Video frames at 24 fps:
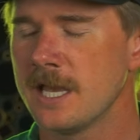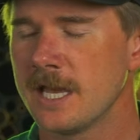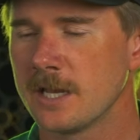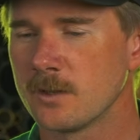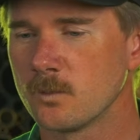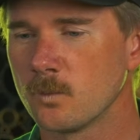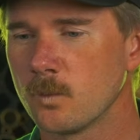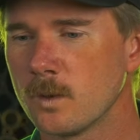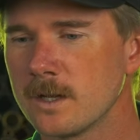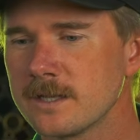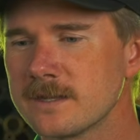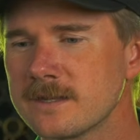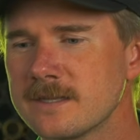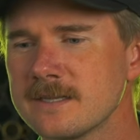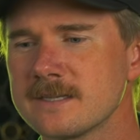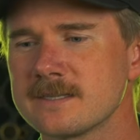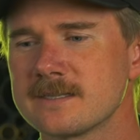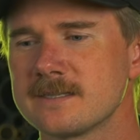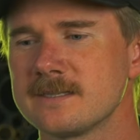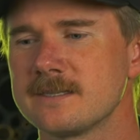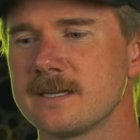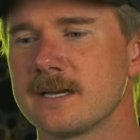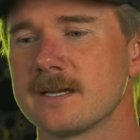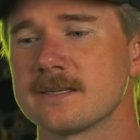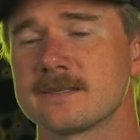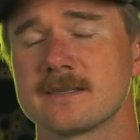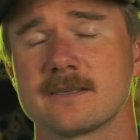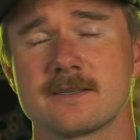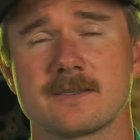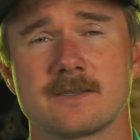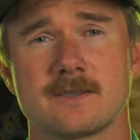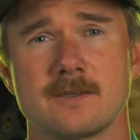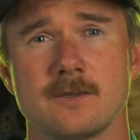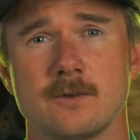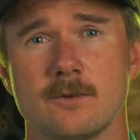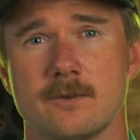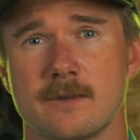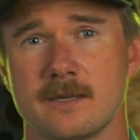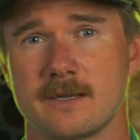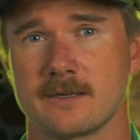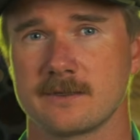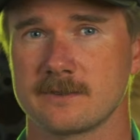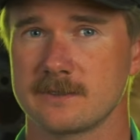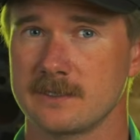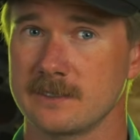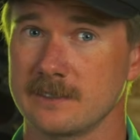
And what this does is two things.